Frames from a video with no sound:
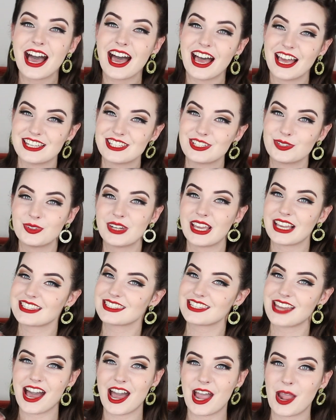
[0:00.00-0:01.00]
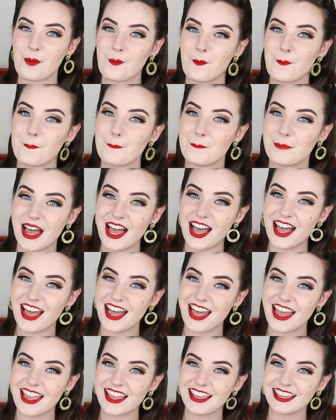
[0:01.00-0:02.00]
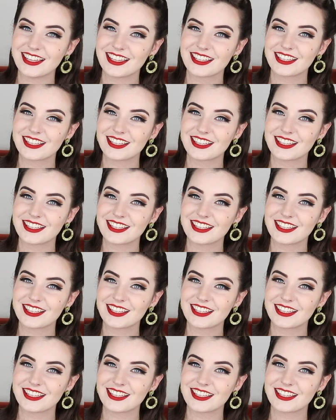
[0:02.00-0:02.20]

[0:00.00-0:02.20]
Until next time, bye!